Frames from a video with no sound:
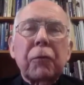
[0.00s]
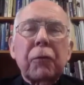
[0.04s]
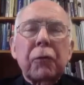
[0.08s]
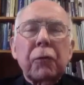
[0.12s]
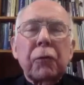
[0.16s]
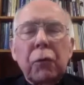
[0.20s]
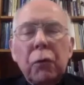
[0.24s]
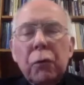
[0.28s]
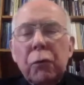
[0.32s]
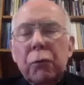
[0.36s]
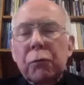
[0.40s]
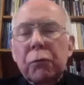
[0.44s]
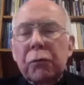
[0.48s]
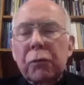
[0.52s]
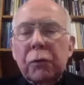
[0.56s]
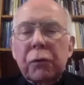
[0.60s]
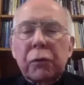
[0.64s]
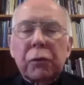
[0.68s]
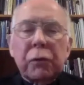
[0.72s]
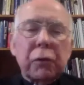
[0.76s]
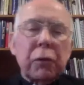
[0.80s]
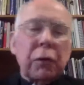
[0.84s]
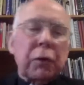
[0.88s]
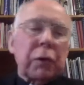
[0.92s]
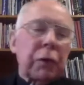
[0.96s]
two
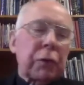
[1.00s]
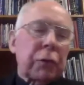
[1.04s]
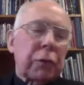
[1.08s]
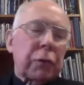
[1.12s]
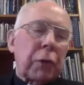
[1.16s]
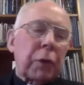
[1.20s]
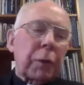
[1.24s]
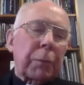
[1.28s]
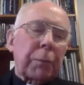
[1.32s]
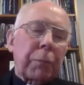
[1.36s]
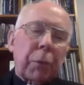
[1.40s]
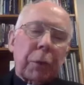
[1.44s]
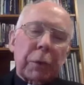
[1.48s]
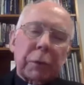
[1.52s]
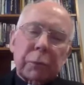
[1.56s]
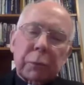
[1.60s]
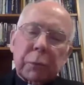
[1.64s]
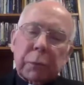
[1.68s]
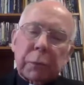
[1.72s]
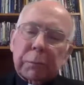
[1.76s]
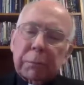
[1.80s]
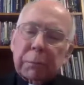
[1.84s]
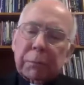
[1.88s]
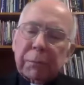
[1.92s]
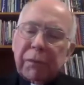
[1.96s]
certainly turning points
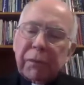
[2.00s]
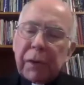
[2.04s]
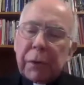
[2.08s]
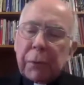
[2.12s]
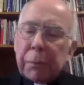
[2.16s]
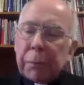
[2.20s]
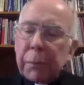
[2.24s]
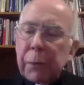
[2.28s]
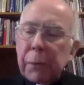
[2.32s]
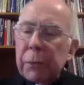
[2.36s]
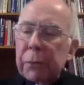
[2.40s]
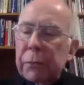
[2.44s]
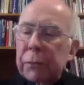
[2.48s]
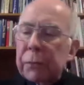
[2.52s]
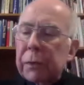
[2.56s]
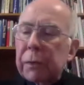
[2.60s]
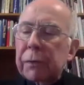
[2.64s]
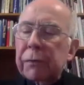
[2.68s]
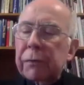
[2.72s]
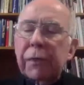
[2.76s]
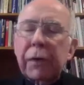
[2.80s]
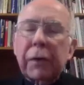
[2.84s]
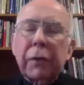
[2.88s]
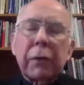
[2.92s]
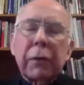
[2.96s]
were Father Burns
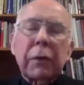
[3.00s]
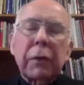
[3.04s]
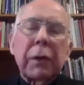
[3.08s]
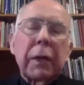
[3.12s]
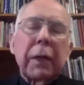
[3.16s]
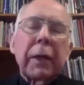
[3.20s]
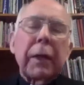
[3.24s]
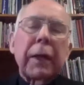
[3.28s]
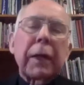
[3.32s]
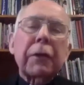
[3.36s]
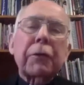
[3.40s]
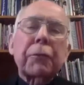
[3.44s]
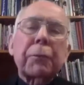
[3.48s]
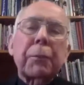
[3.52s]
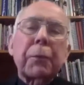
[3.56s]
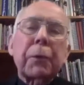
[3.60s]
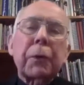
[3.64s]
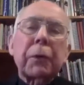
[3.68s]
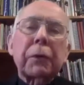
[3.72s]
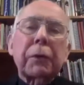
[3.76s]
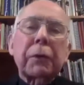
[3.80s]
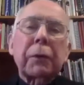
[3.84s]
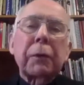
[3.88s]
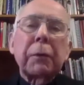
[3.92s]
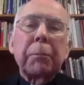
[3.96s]
and Father
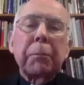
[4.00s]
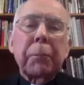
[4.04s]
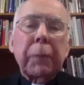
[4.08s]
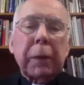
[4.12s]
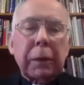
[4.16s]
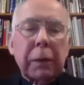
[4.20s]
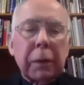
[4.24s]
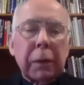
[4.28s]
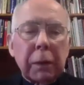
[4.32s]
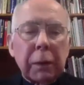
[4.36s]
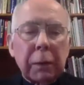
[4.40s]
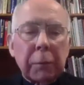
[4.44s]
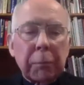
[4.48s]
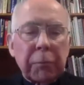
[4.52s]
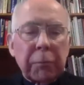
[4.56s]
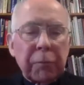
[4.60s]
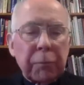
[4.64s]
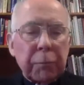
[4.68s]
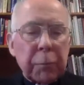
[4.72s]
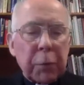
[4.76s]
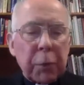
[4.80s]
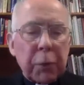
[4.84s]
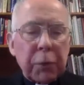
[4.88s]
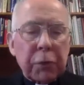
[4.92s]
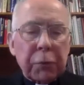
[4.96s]
Hesburgh making
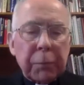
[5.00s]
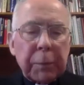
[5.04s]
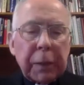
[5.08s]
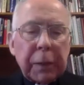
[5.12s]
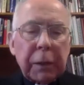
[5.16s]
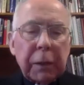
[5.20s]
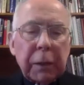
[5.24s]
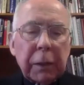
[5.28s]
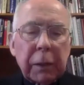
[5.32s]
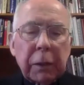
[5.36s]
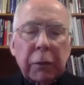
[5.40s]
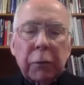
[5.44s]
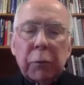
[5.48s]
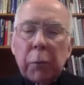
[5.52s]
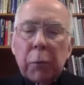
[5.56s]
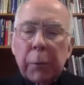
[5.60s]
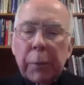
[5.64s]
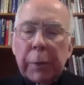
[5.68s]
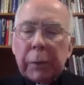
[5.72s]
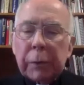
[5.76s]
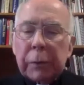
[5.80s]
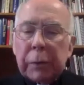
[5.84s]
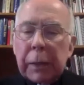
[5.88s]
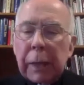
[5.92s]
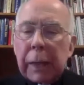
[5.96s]
it into a
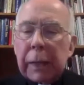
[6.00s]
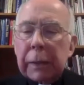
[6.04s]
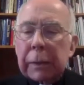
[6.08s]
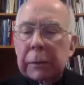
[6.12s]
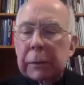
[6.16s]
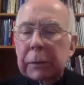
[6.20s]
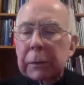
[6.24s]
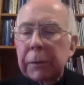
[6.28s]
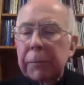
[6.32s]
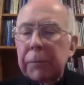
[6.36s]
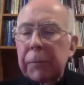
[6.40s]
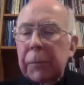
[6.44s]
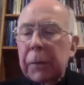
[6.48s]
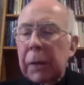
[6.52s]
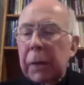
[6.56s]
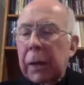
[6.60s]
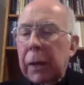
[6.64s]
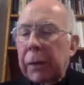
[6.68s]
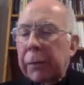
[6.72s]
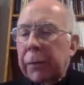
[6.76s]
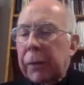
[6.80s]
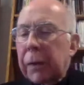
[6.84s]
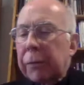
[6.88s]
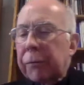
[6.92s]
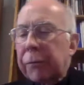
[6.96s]
real college,
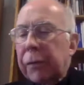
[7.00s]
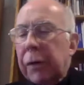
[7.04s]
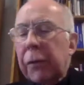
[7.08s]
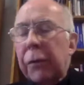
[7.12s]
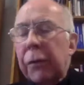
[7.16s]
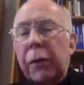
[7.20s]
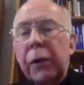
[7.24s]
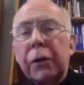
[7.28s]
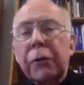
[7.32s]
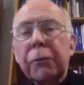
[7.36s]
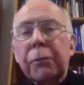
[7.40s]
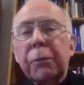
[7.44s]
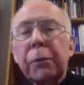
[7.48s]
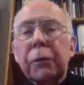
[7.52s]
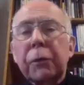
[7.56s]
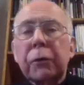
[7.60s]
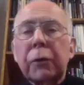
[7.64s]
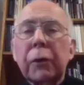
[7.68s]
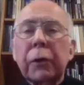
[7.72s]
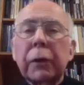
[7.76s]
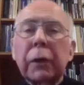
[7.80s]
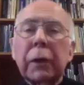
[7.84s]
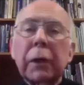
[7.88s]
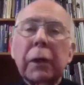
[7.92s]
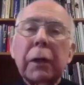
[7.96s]
and then Father Hesburgh
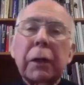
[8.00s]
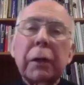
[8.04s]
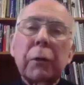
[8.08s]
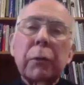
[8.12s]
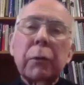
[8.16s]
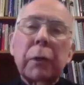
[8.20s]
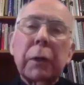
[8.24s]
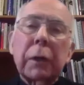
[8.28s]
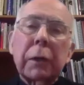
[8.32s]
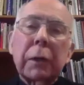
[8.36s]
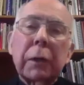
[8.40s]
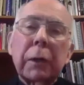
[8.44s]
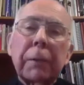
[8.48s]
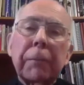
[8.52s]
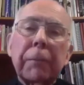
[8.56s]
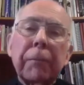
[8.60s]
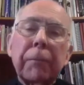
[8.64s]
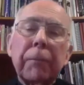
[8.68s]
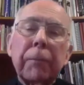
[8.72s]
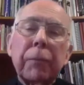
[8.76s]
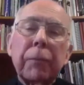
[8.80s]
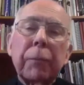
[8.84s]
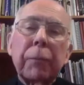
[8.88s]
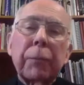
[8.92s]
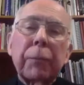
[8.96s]
turning it into
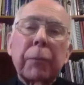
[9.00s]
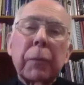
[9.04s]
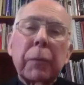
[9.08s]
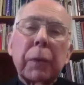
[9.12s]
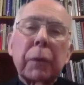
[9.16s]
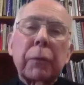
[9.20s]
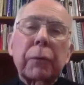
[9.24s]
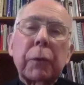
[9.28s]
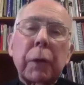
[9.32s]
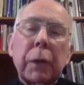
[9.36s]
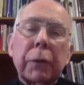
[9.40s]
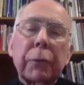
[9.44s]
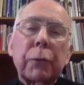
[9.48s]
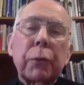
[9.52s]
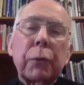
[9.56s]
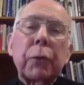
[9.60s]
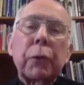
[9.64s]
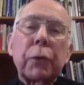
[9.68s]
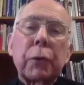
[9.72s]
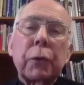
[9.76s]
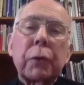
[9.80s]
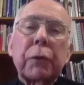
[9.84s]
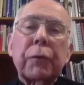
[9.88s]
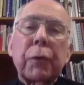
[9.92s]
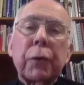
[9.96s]
a true
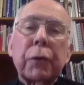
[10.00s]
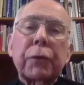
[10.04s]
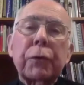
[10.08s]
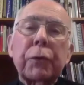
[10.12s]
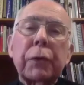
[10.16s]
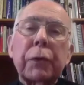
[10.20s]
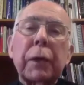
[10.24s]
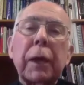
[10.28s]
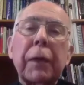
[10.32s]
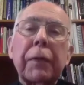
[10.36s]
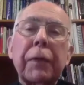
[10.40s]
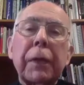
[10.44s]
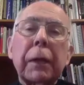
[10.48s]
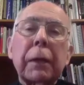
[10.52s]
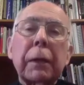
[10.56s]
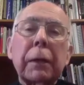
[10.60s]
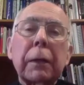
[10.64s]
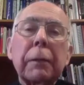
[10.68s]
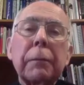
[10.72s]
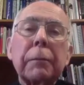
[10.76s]
university, I think.